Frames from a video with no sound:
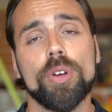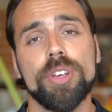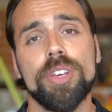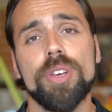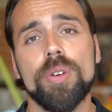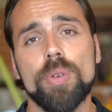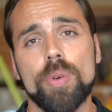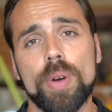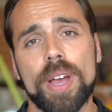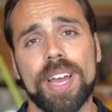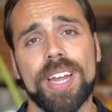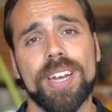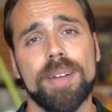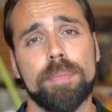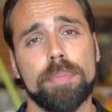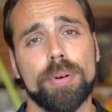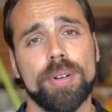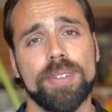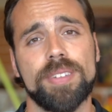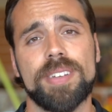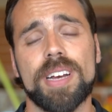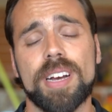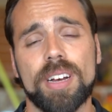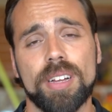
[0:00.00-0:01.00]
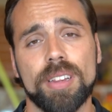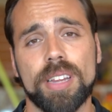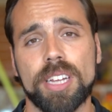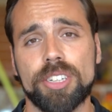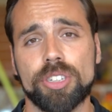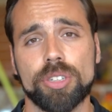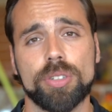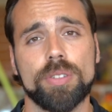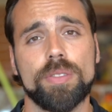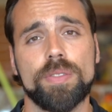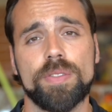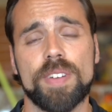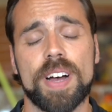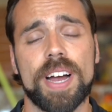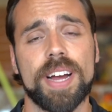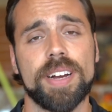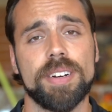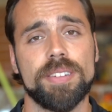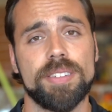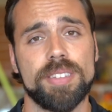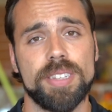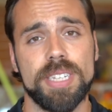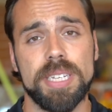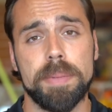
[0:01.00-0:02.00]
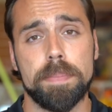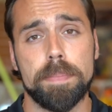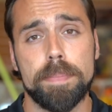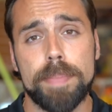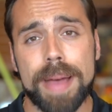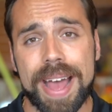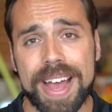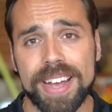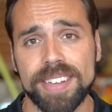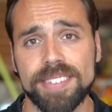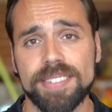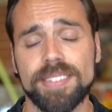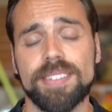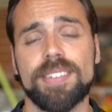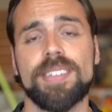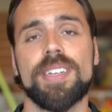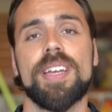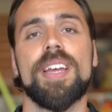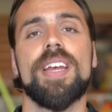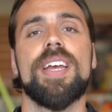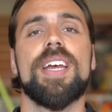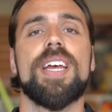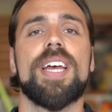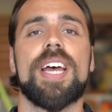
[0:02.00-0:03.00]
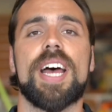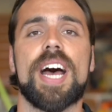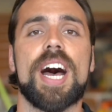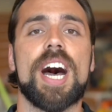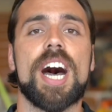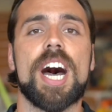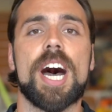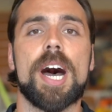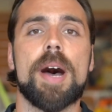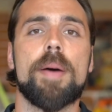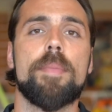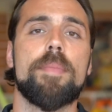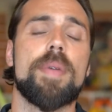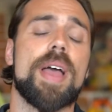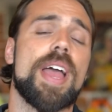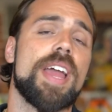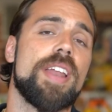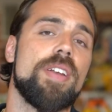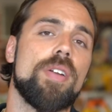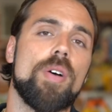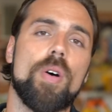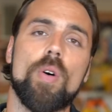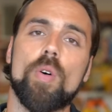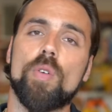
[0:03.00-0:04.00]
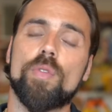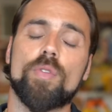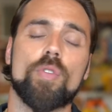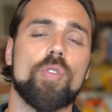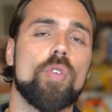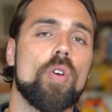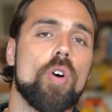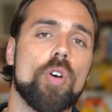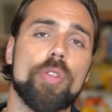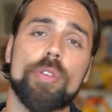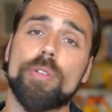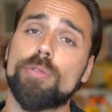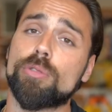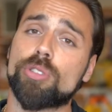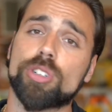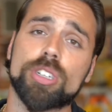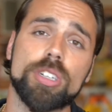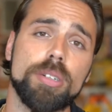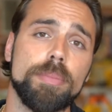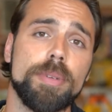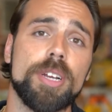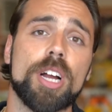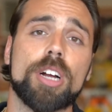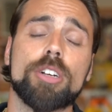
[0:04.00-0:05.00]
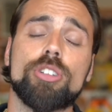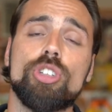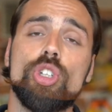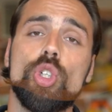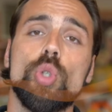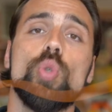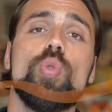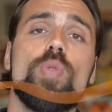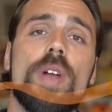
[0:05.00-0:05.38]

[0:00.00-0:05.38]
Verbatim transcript: you, and it puts out electrical fires the best. Um, and overall, those are going to be our two